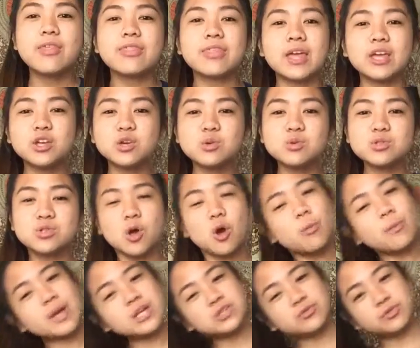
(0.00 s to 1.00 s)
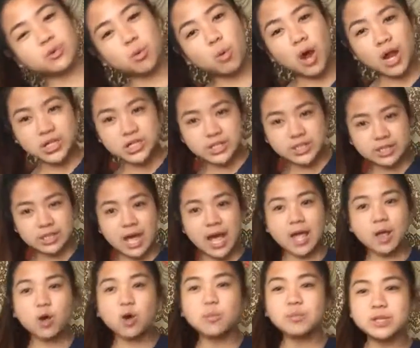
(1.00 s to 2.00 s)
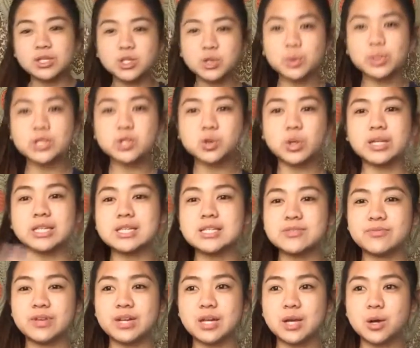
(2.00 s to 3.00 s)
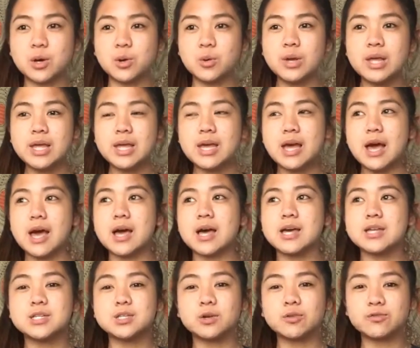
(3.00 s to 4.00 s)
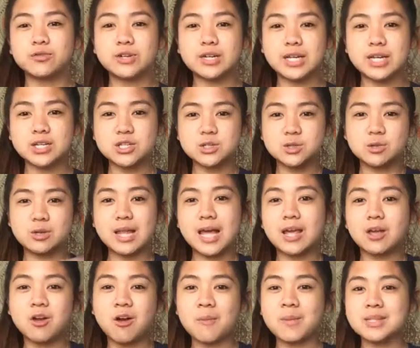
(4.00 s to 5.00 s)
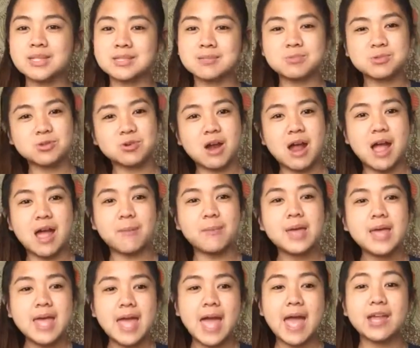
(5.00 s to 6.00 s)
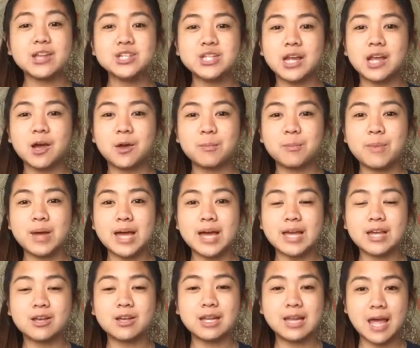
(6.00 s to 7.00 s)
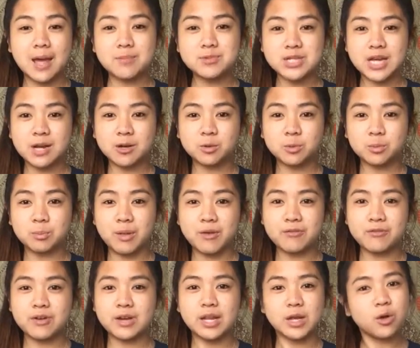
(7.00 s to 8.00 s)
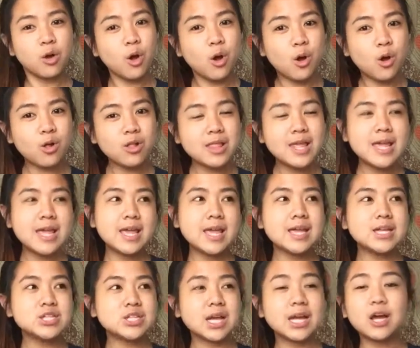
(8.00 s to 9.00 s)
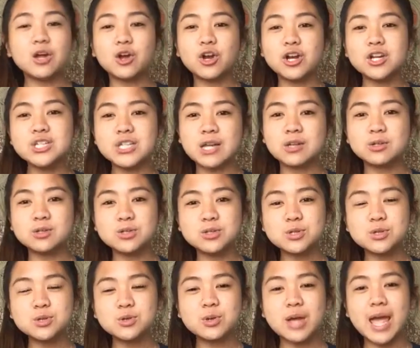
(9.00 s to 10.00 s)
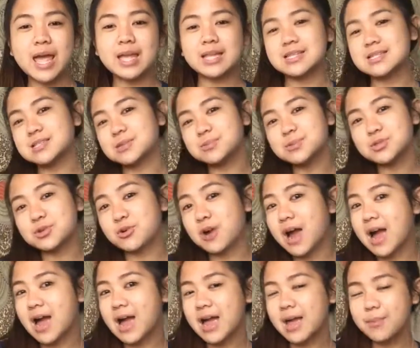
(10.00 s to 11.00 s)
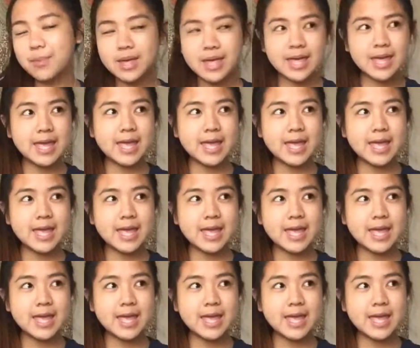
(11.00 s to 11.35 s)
Thank you so much for watching. I hope that you enjoyed this video. Don't forget to like, comment, subscribe, and check out my collab channel with my friend Nicole. Check out her channel too and subscribe.